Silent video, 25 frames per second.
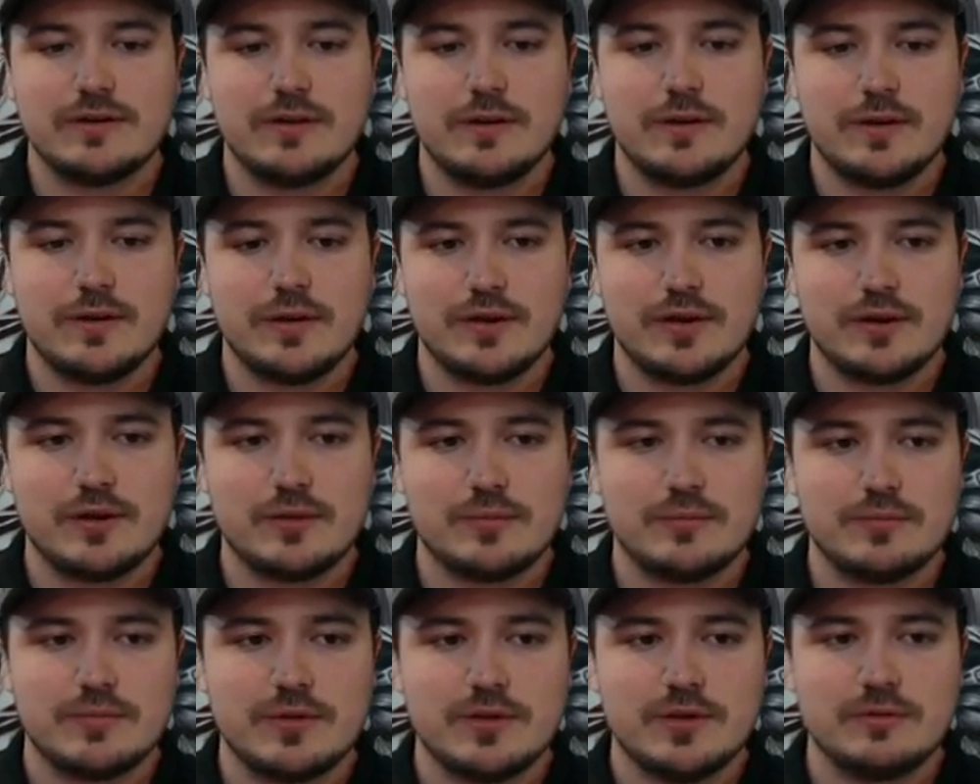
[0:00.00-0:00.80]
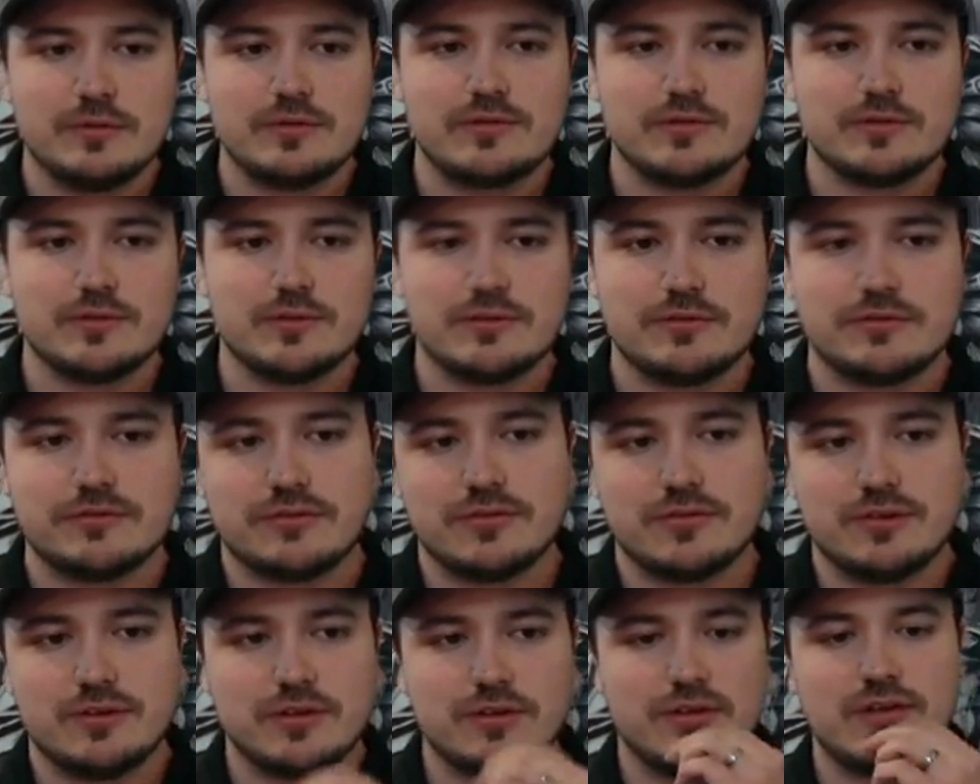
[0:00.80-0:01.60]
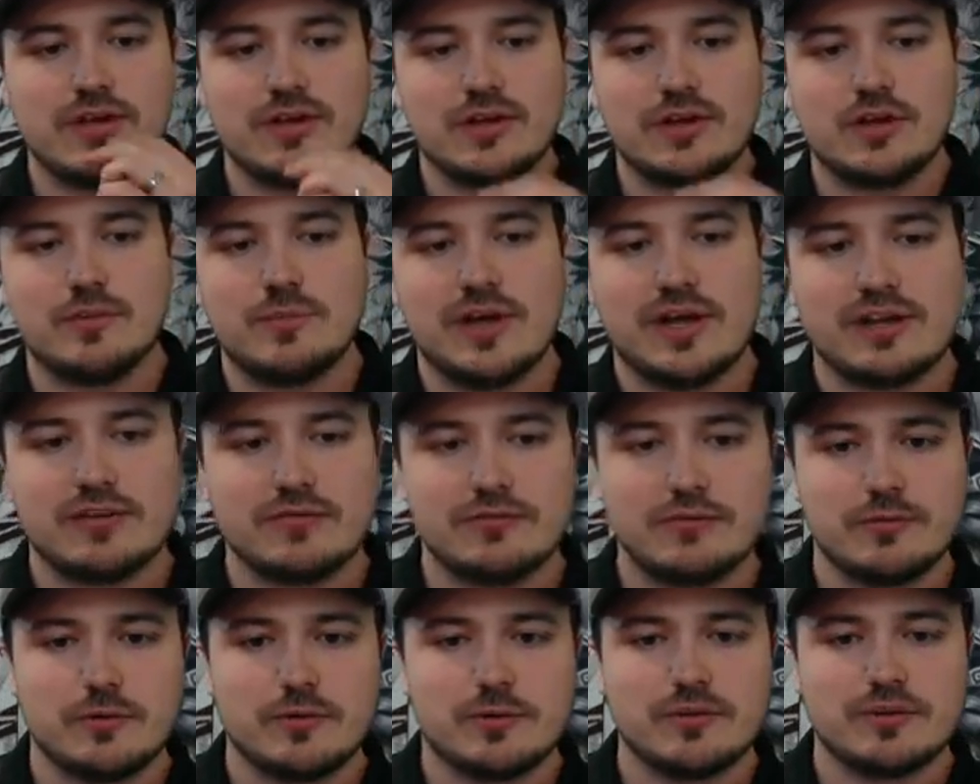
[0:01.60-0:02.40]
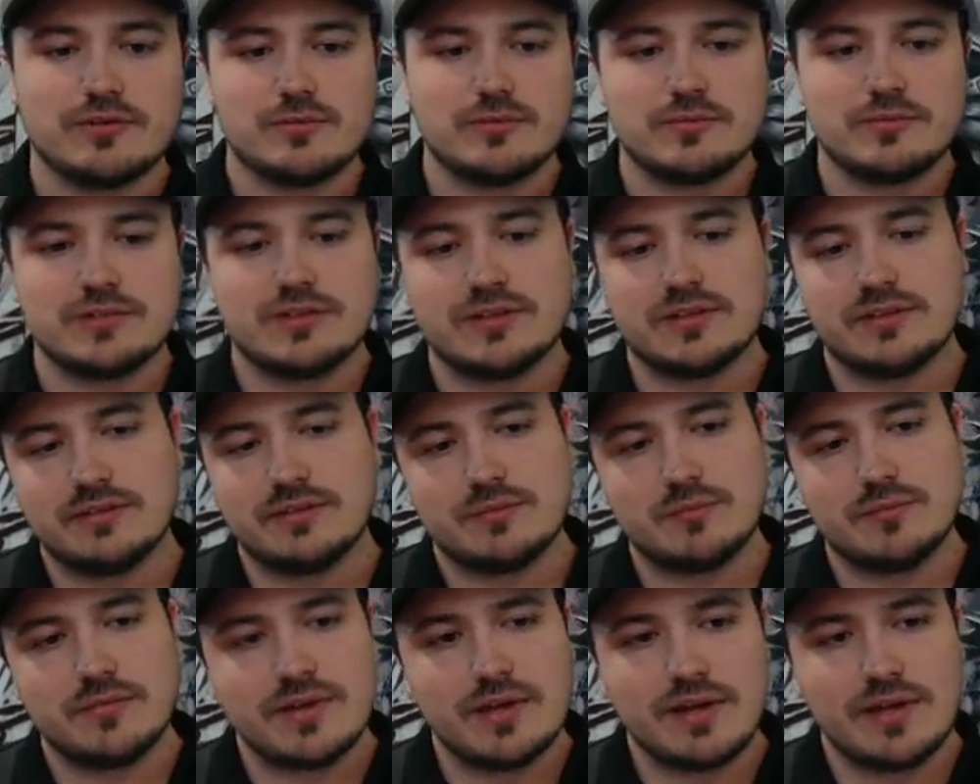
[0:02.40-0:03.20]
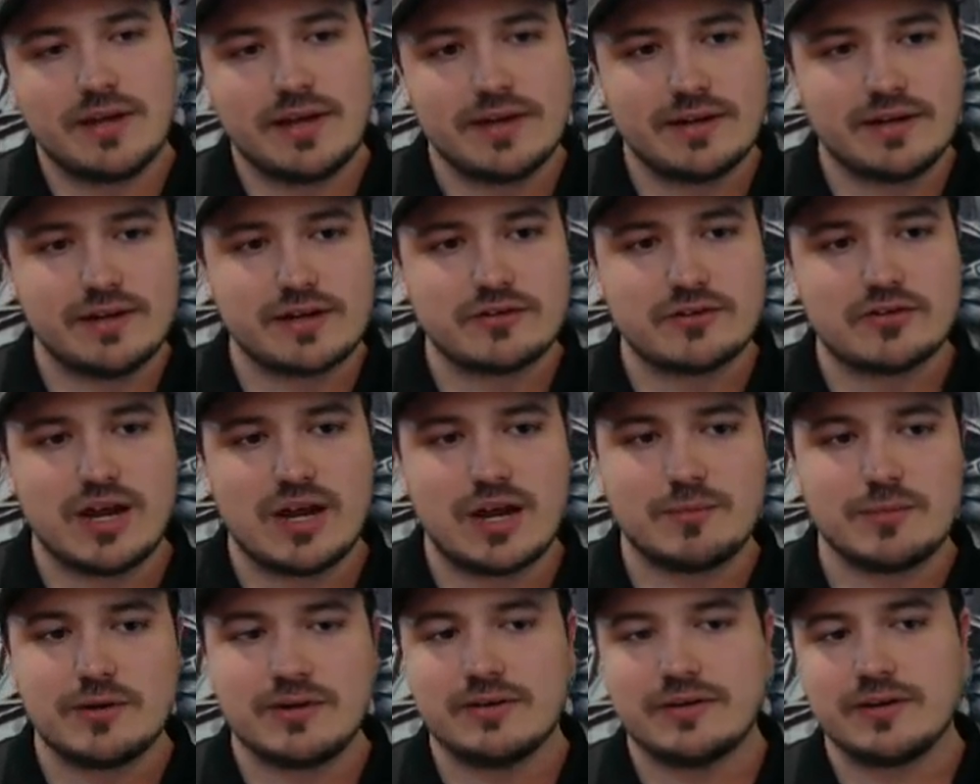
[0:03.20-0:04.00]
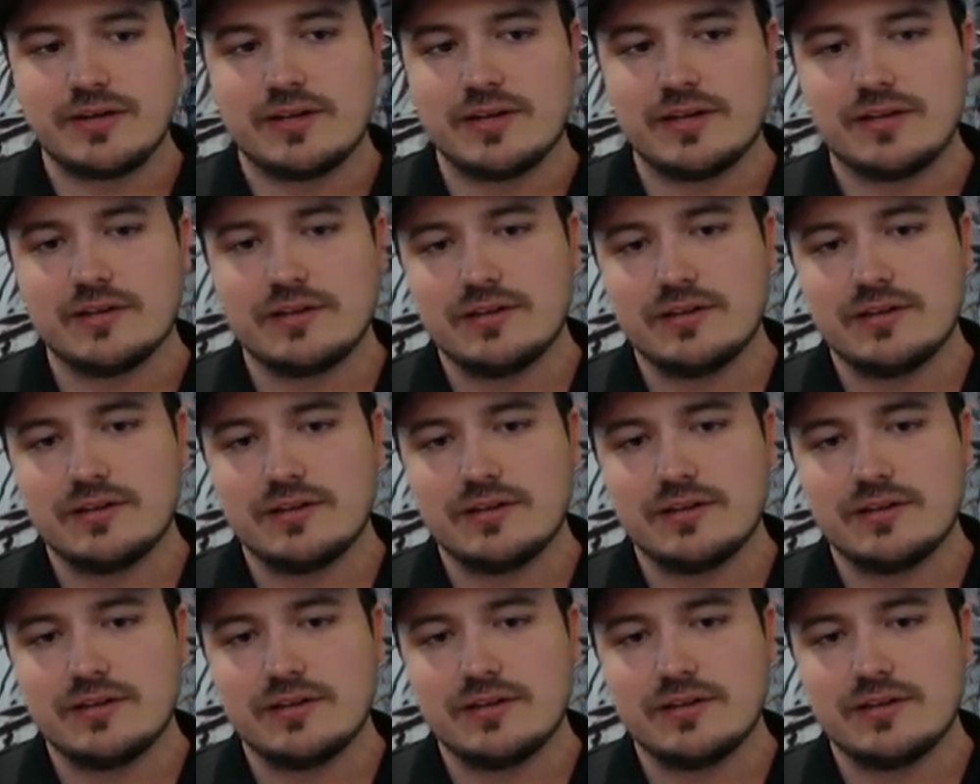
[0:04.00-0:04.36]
you know, and sort of go back and forth. I ate it on a trap here again.